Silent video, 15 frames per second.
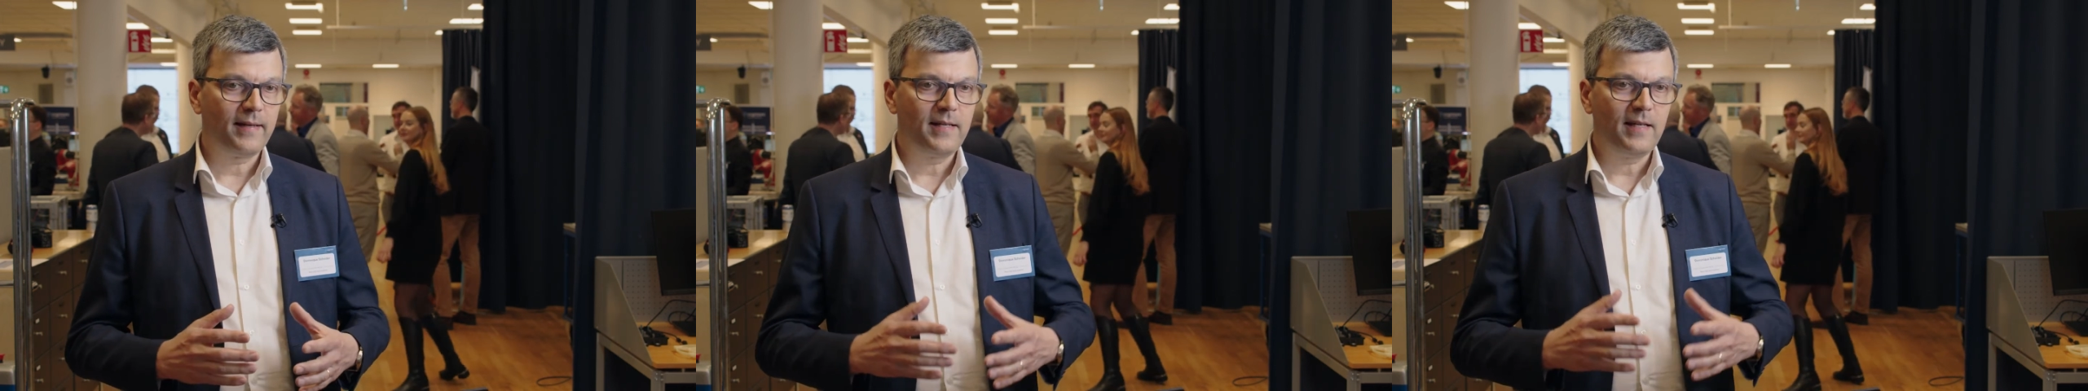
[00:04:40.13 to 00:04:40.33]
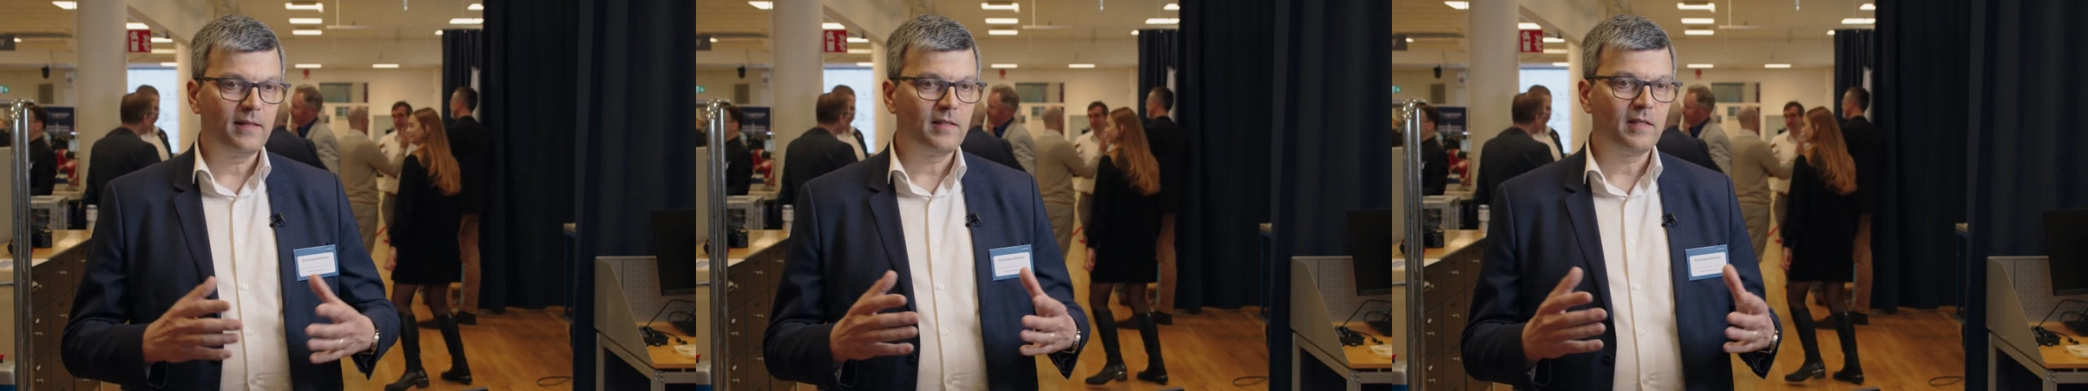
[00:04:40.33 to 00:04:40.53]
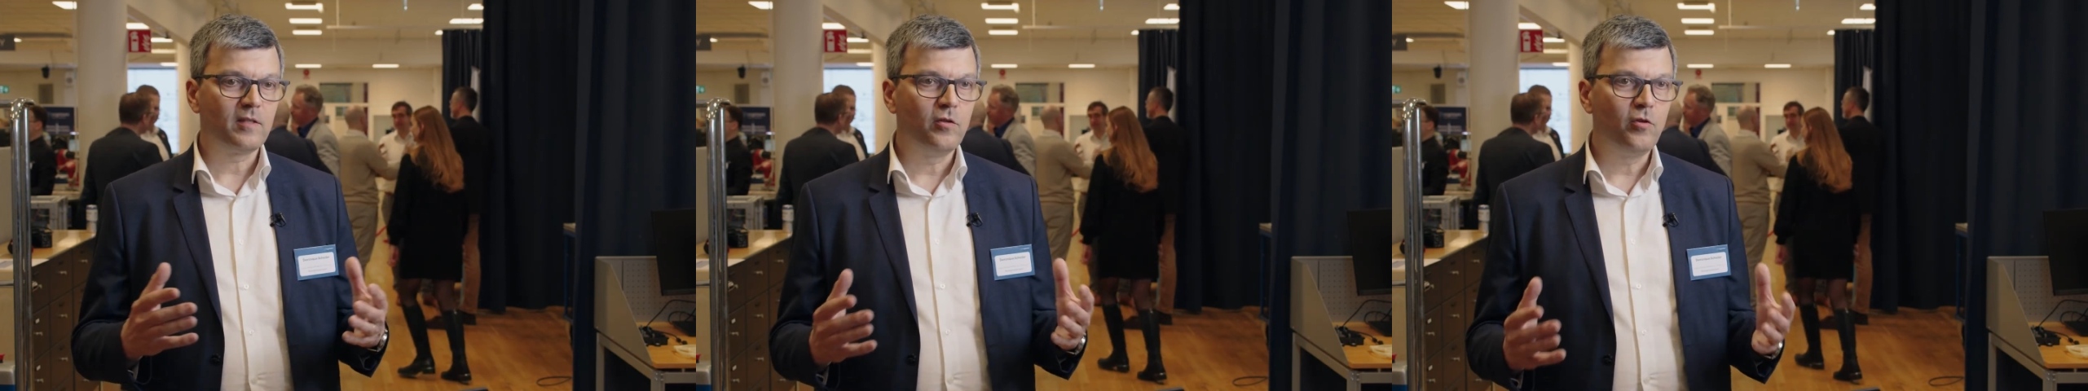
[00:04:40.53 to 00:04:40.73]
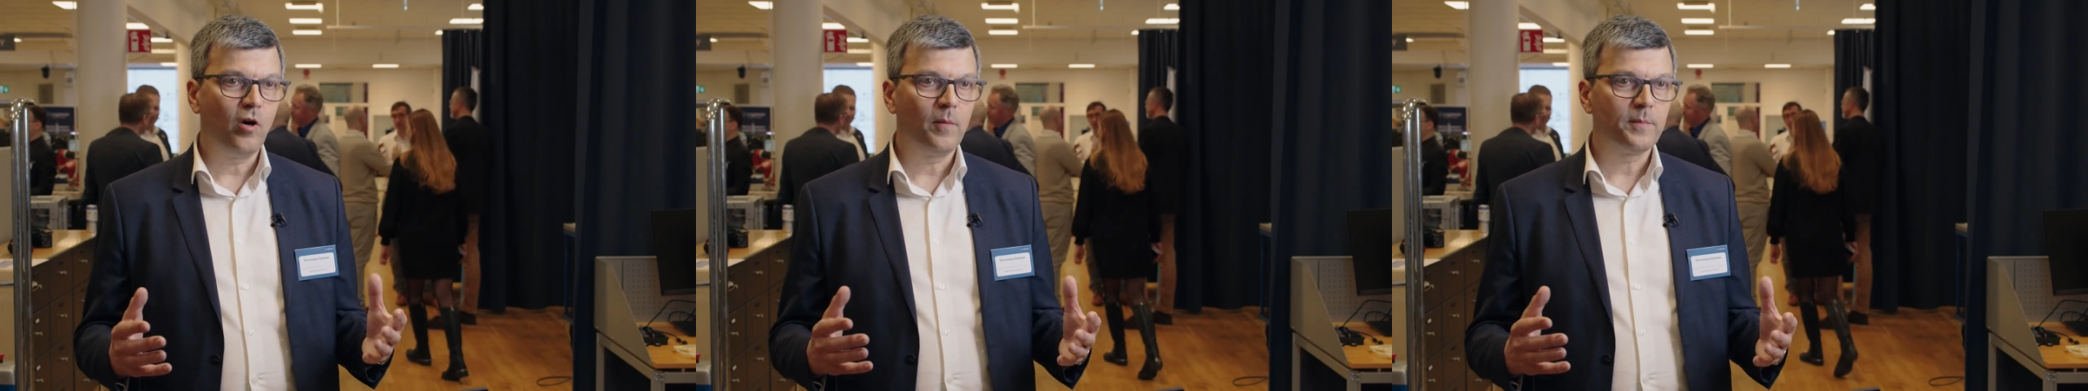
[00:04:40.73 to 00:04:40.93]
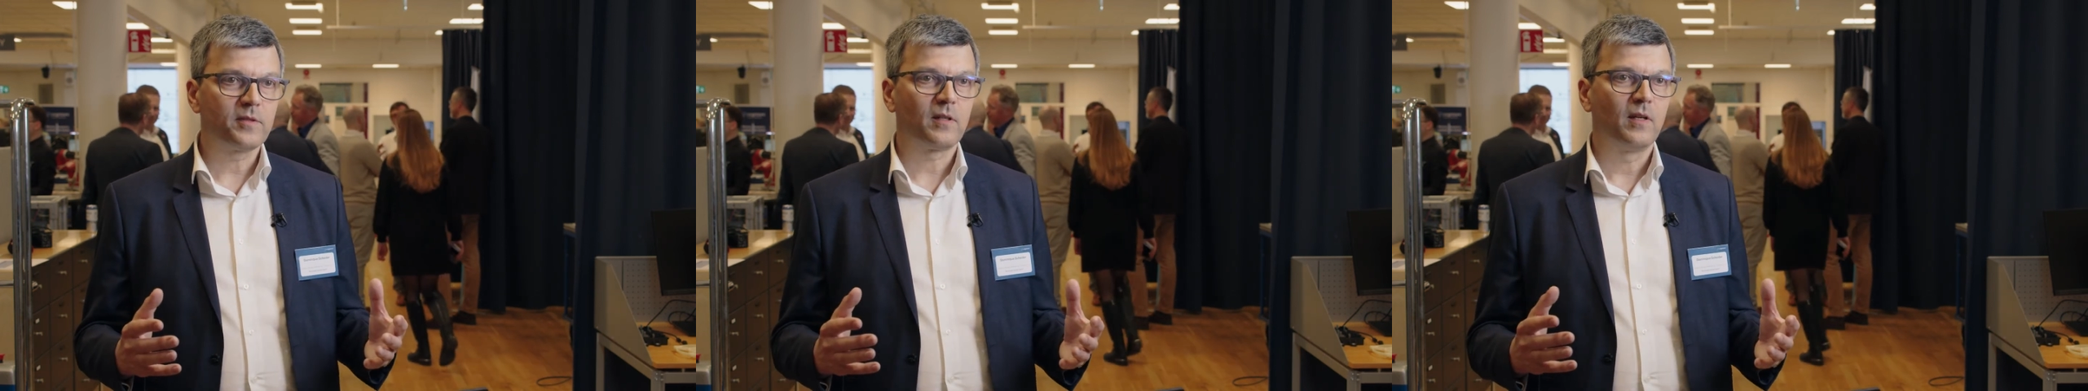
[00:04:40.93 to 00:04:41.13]
at the end, these
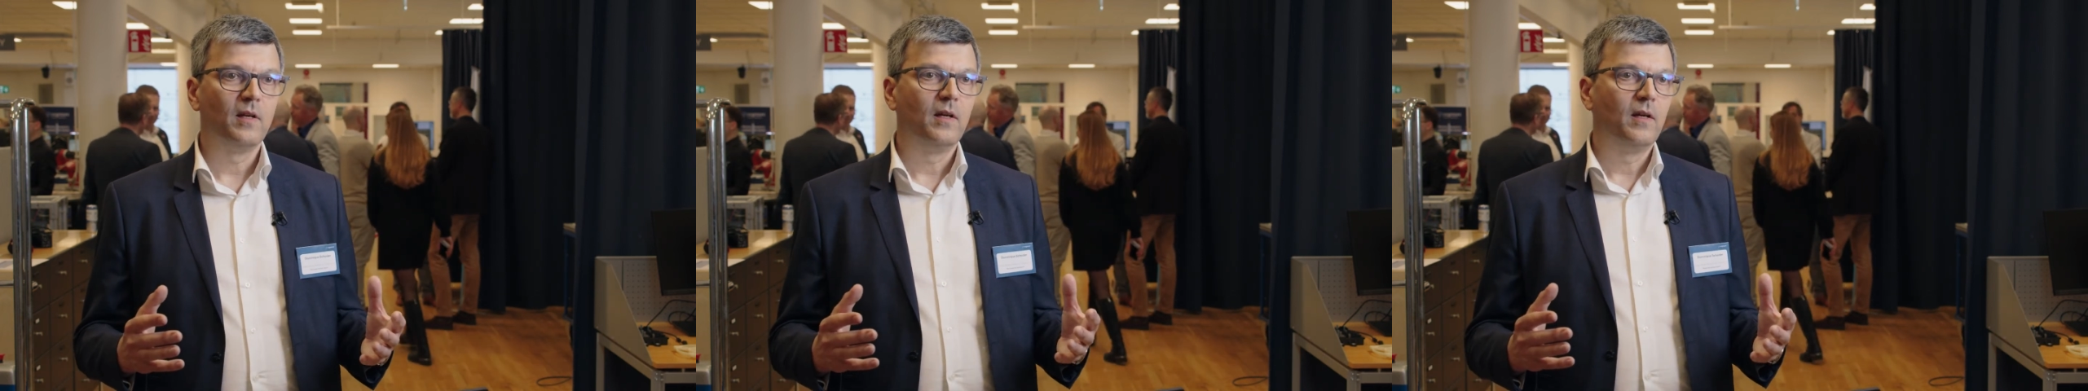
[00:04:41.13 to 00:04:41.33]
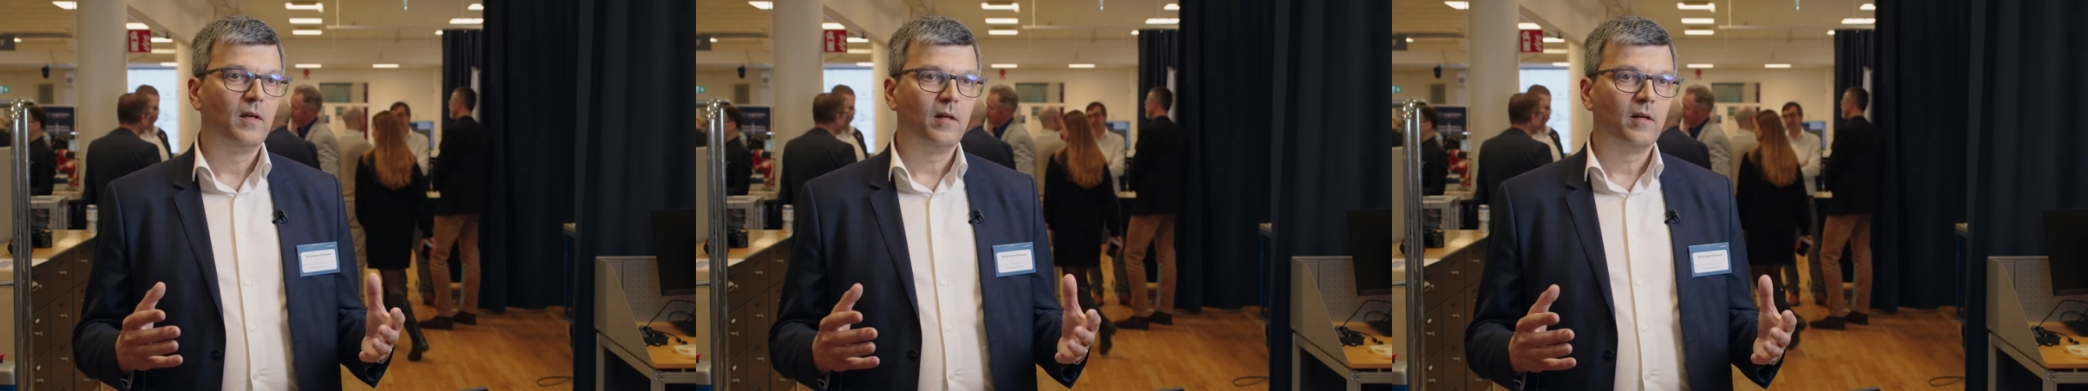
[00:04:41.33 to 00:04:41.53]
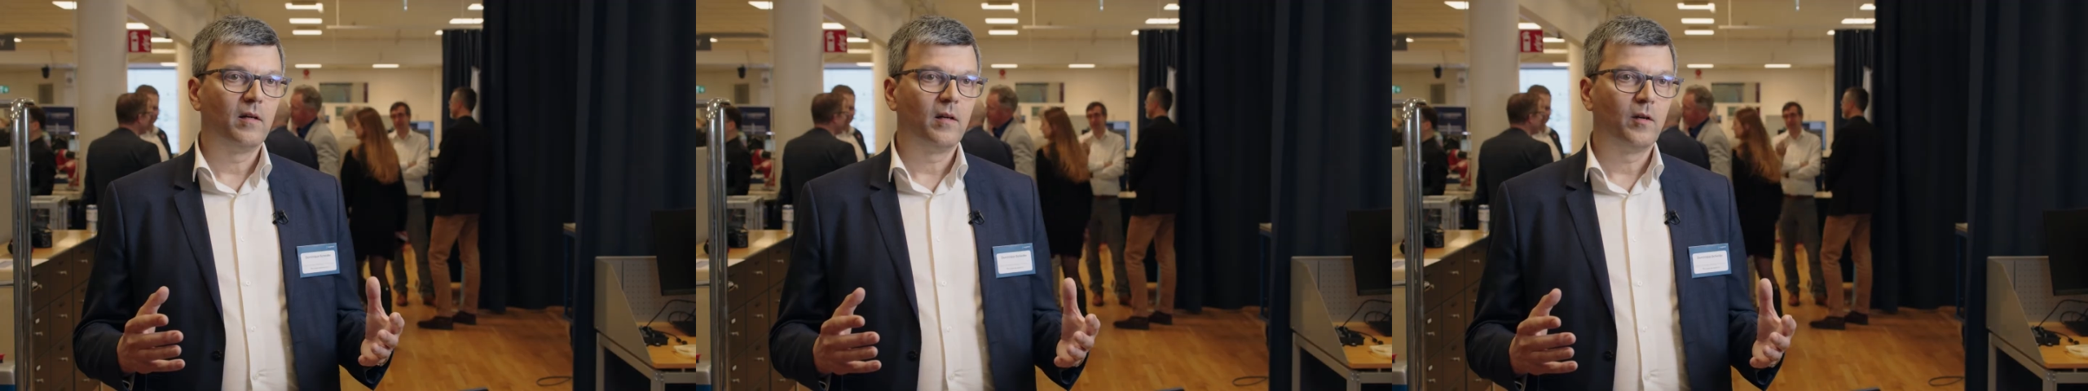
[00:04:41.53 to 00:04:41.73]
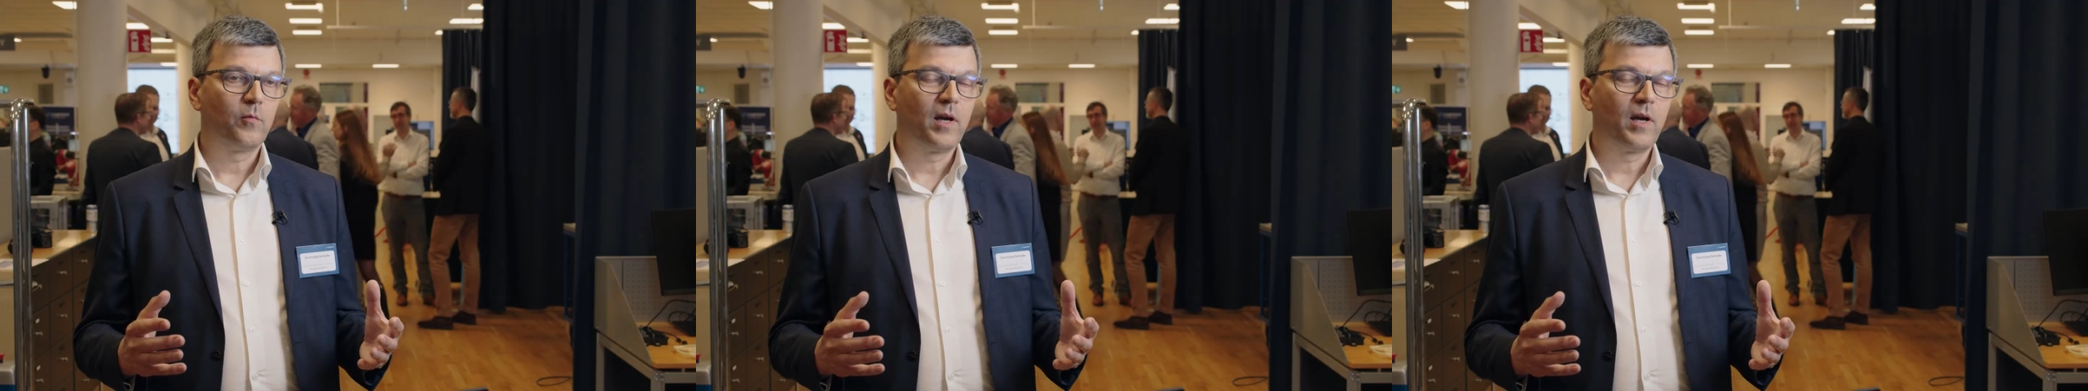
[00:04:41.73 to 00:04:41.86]
norms uh,